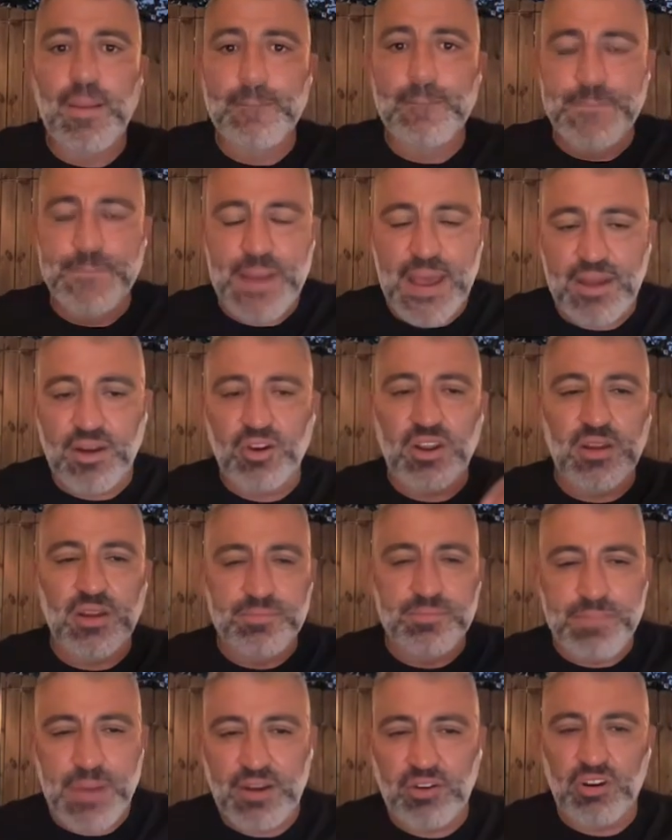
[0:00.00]
better and
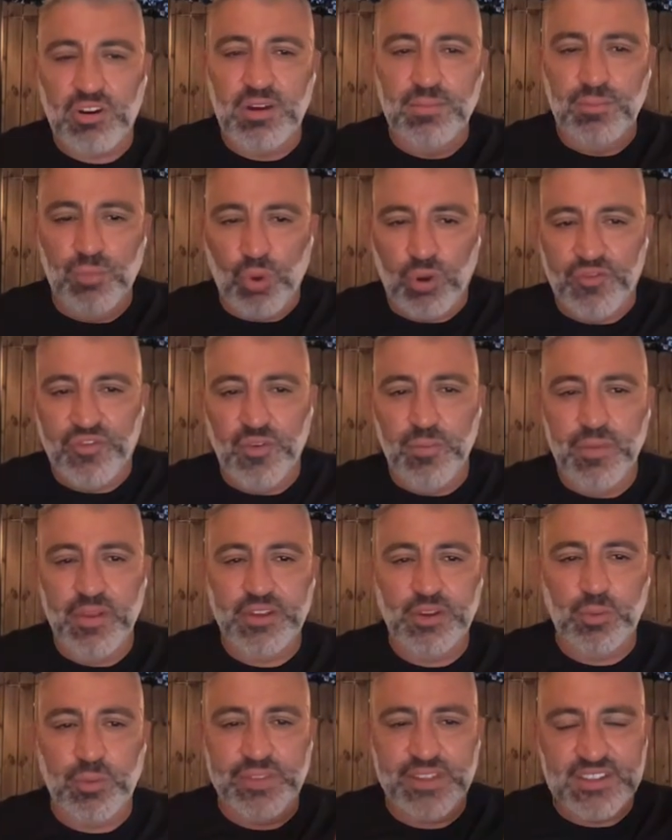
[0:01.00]
better and more familiar
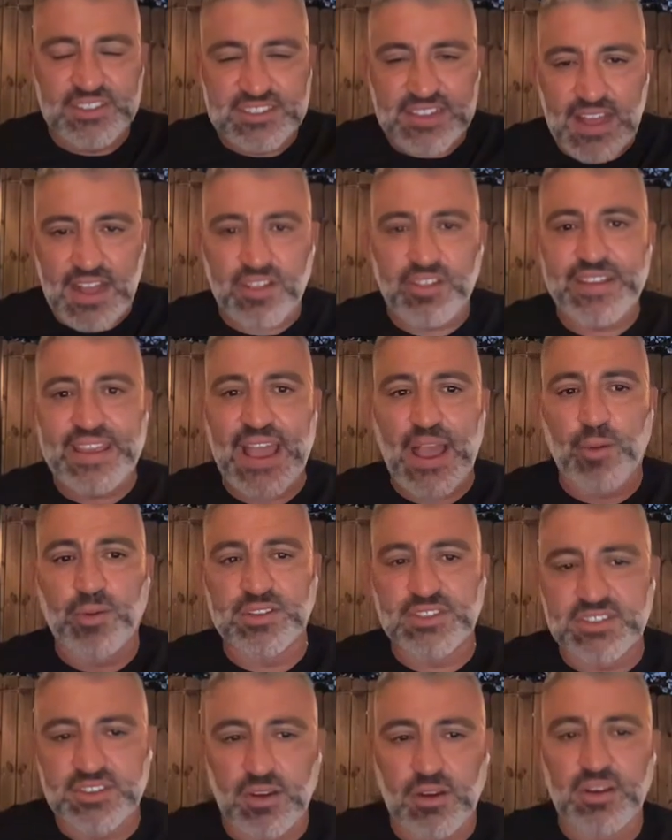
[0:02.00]
with exactly how it's
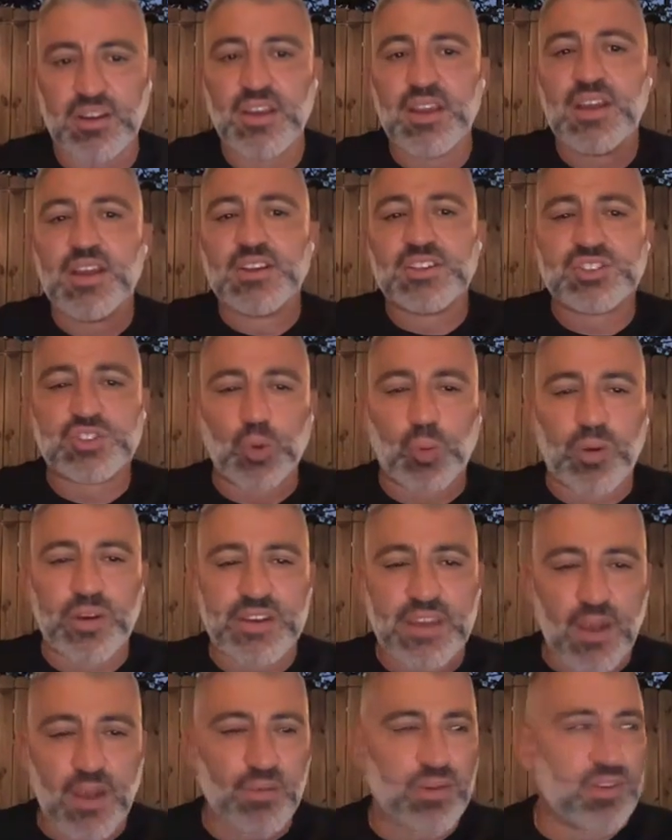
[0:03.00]
done. So we're
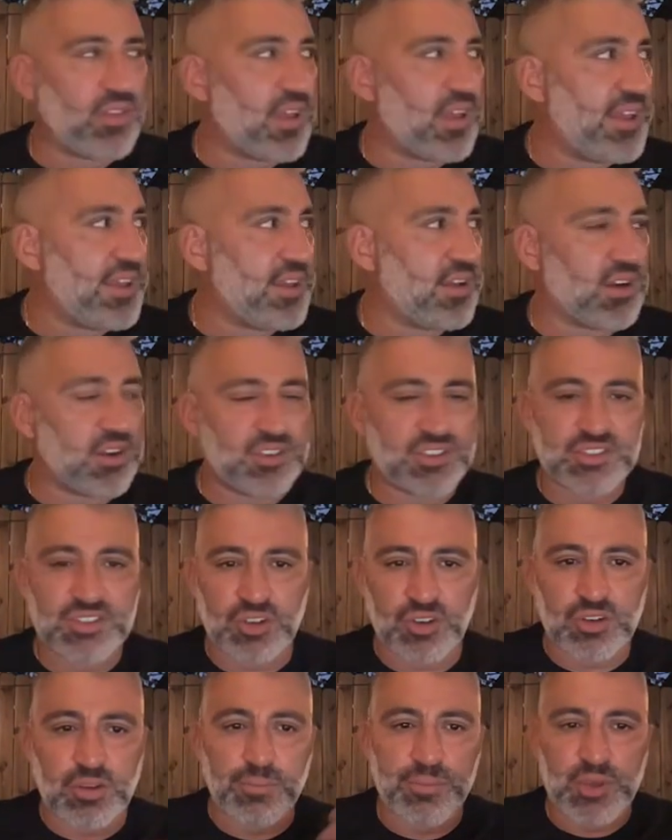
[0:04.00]
not relying on just our
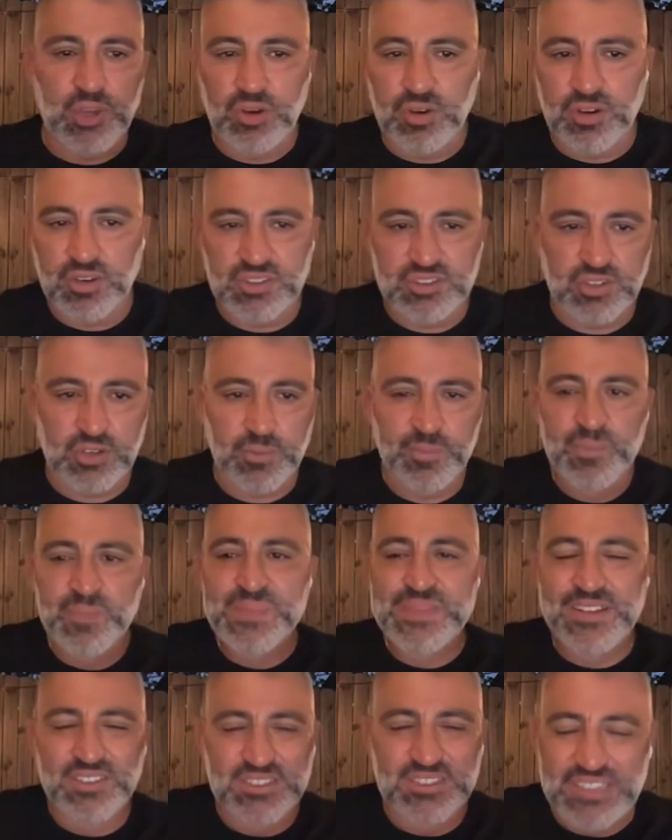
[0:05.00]
computers or
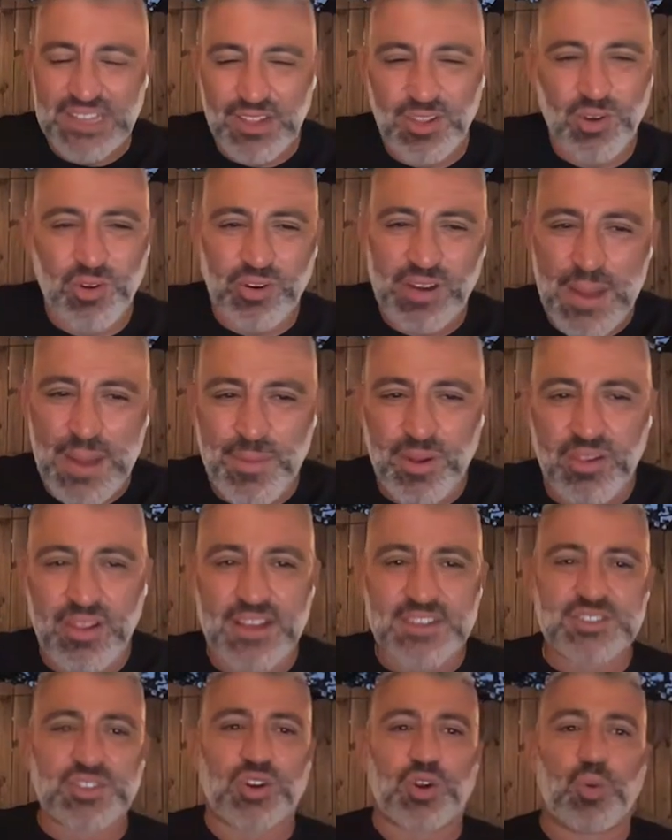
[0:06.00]
Zillow or
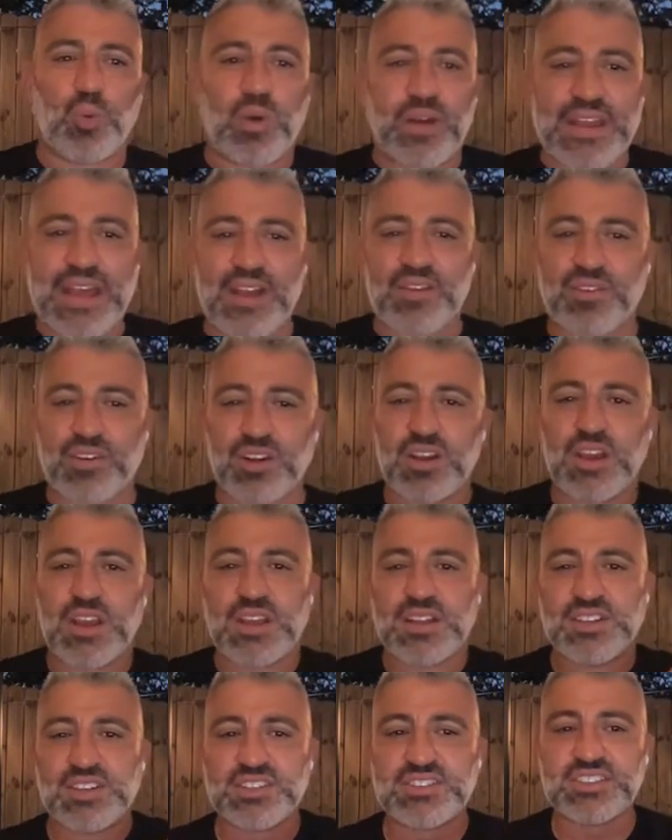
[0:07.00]
MLS or whatever
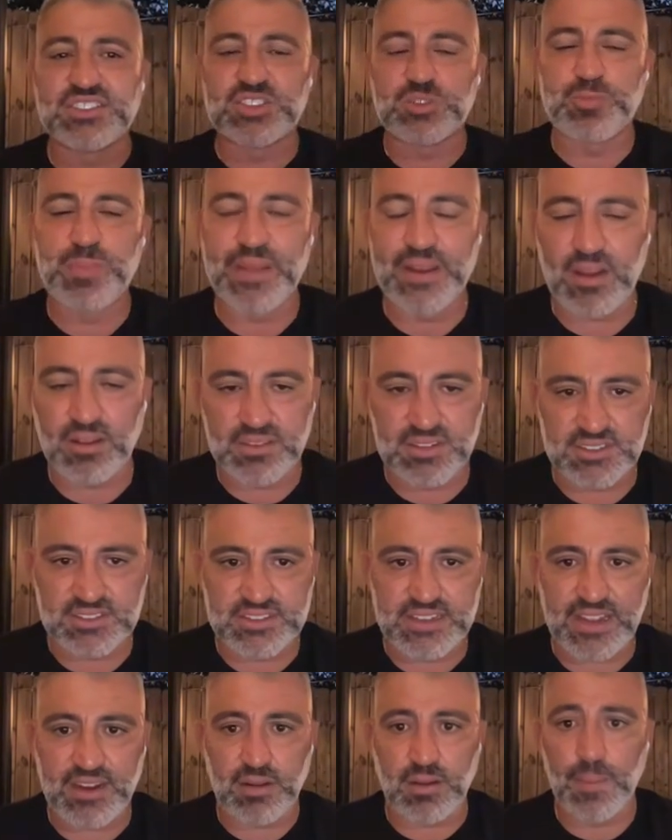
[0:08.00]
just to spit out this
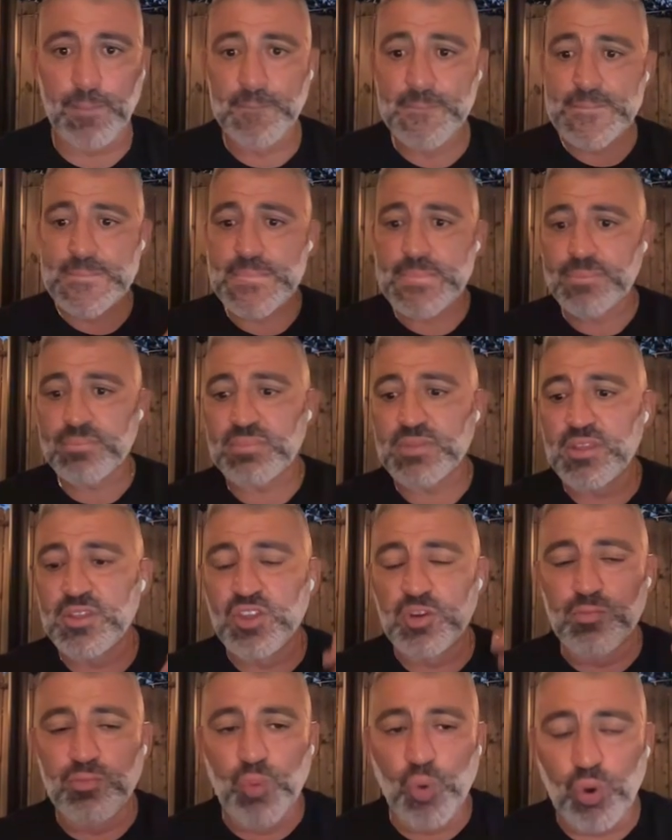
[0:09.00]
data. The
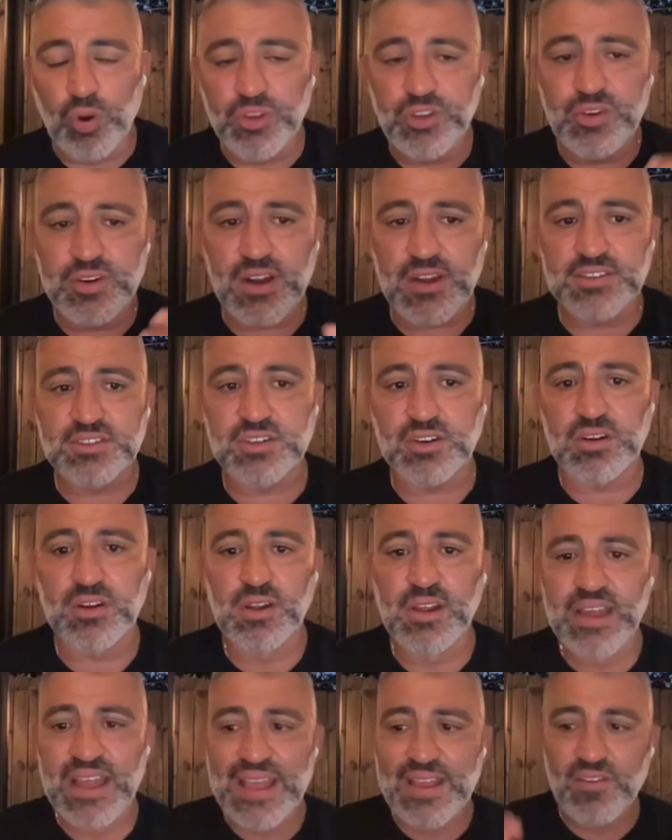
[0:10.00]
more you guys are
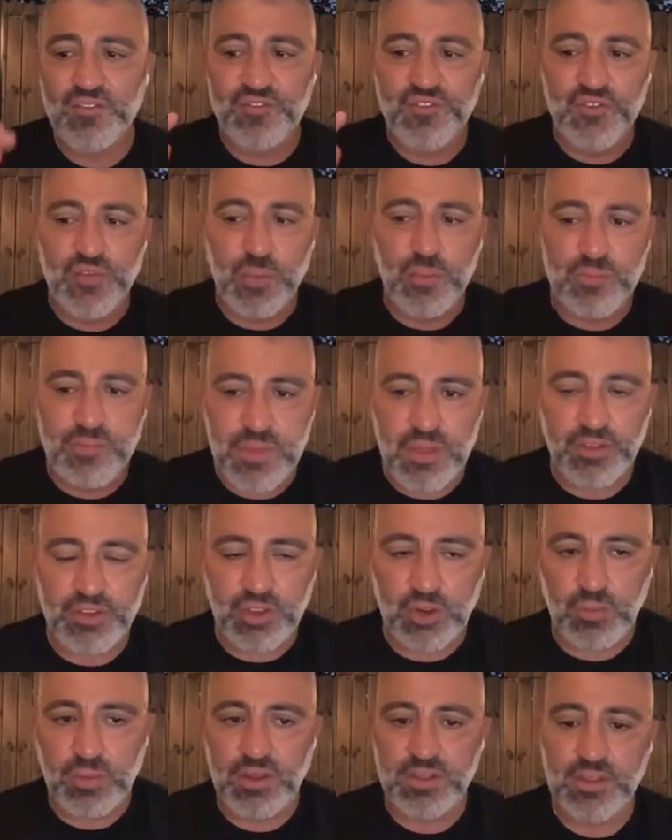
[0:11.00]
familiar
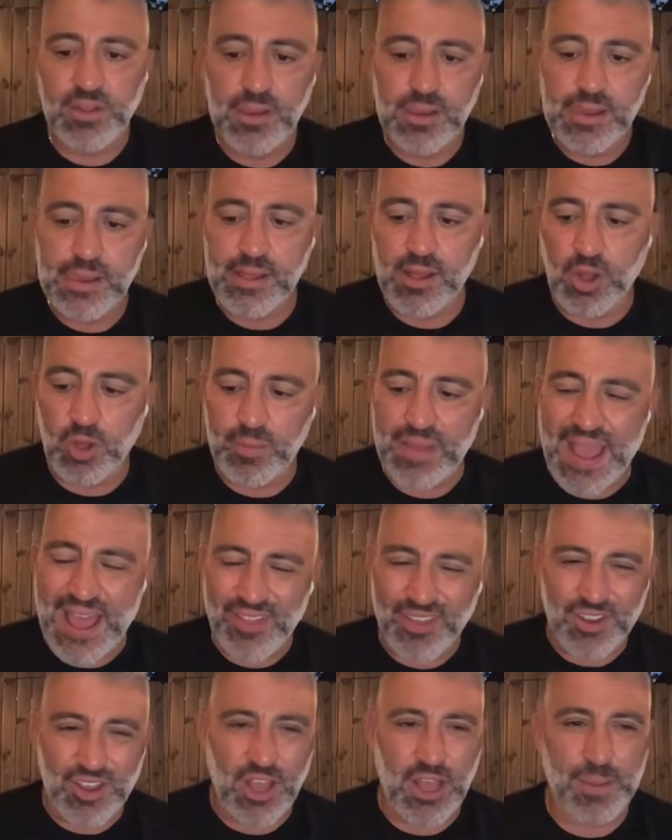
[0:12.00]
with how the
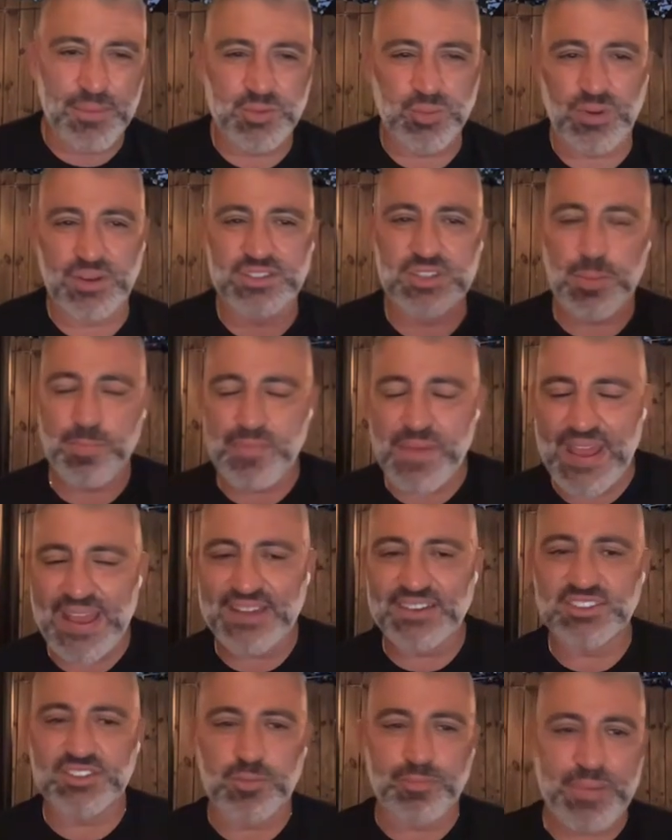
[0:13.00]
comps works, the
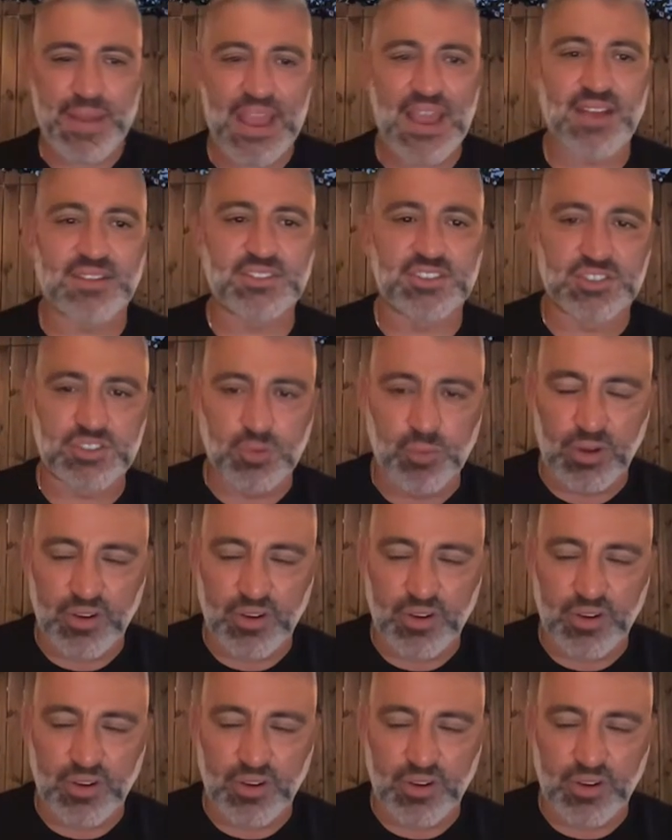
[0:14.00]
beds, the baths, the square